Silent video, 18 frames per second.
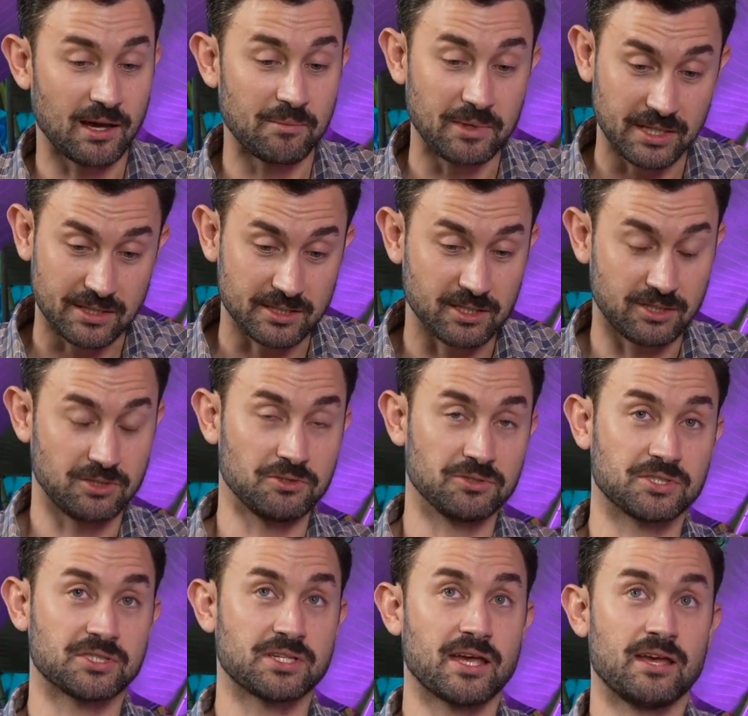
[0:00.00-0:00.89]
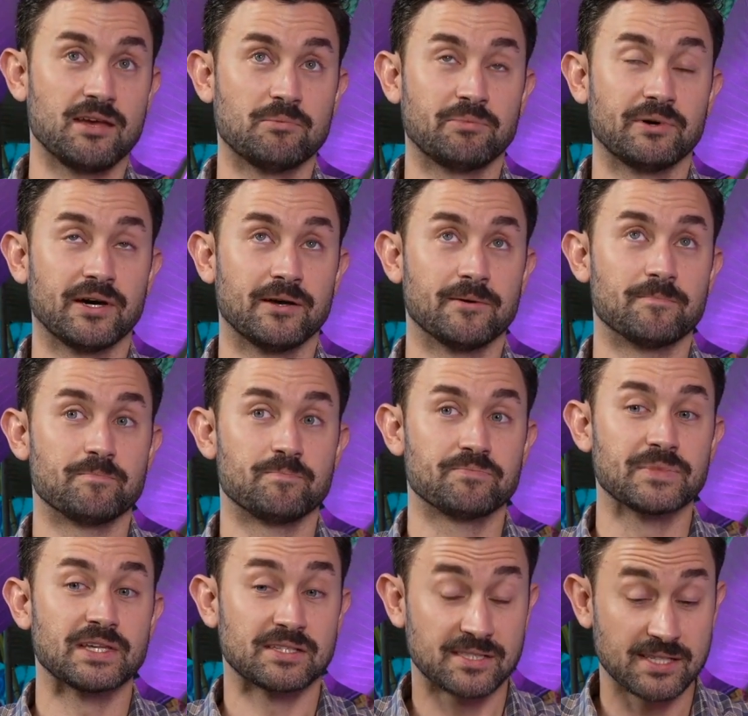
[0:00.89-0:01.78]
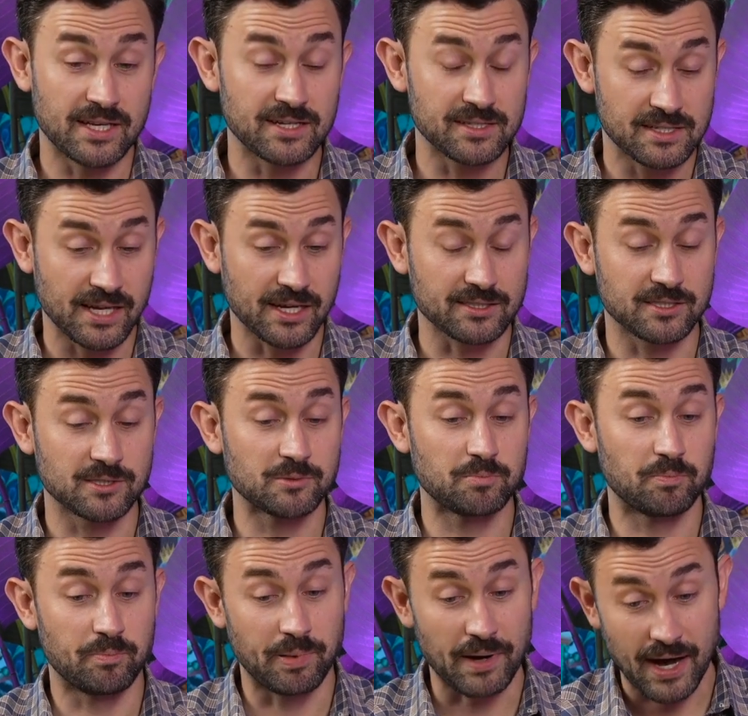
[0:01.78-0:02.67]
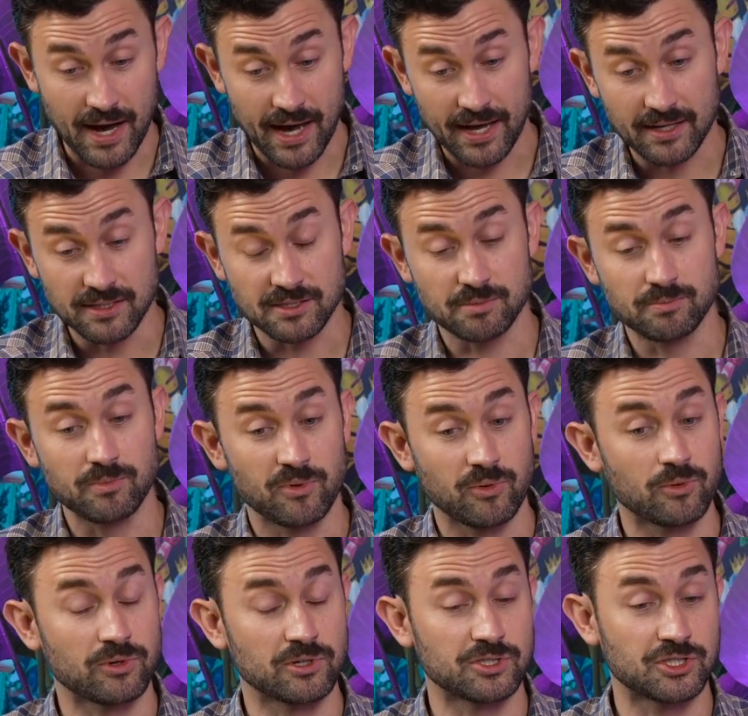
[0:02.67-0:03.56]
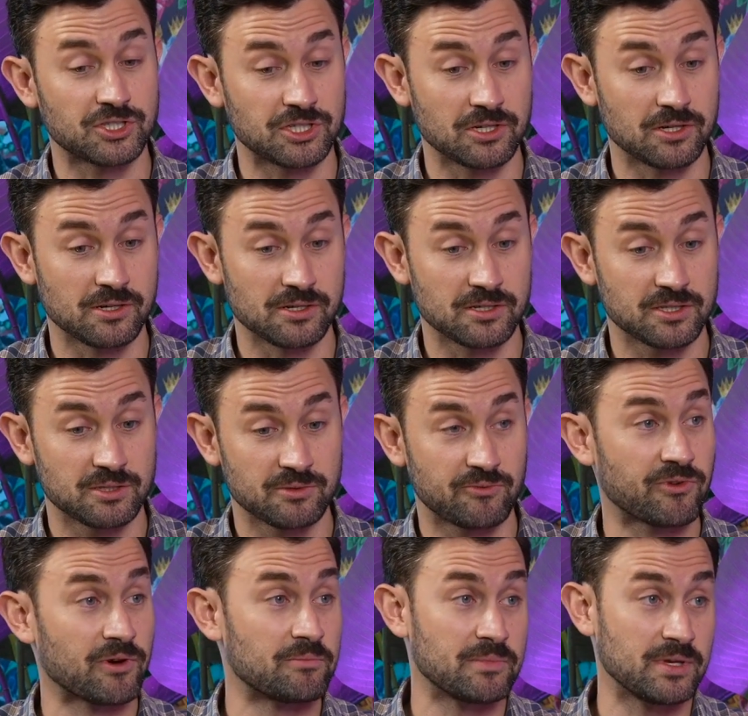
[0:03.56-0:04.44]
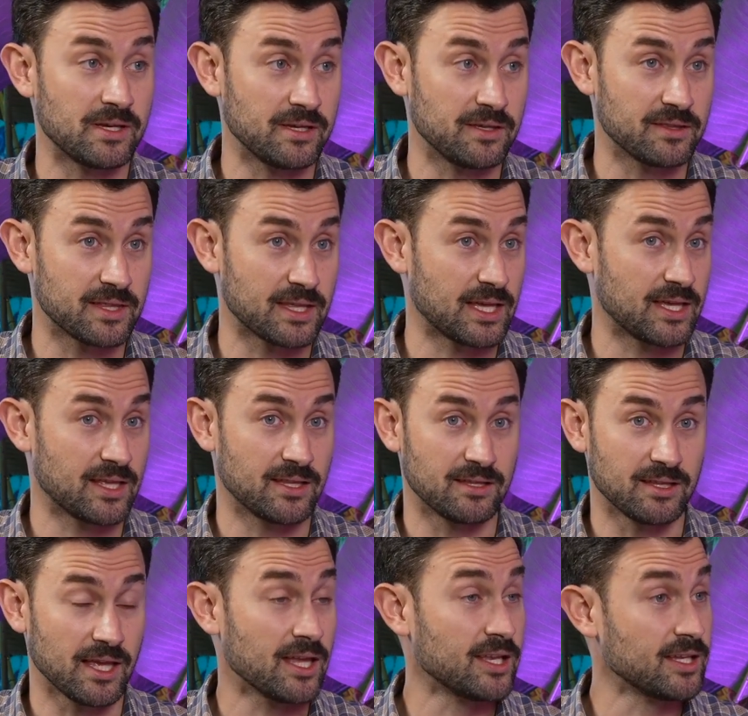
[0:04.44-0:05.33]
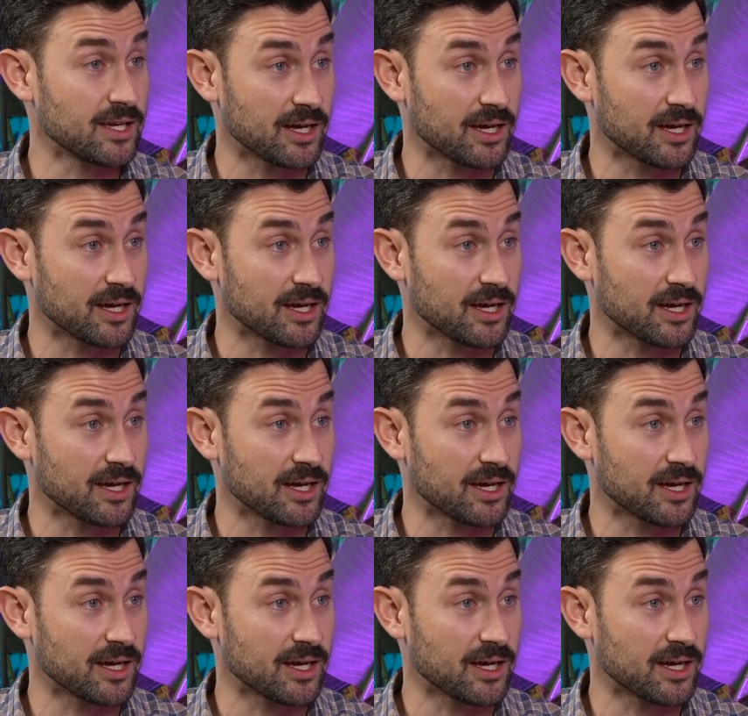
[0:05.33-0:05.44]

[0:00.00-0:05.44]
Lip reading: I mean, it's a huge state, but the state of Texas buys more shirts from me than any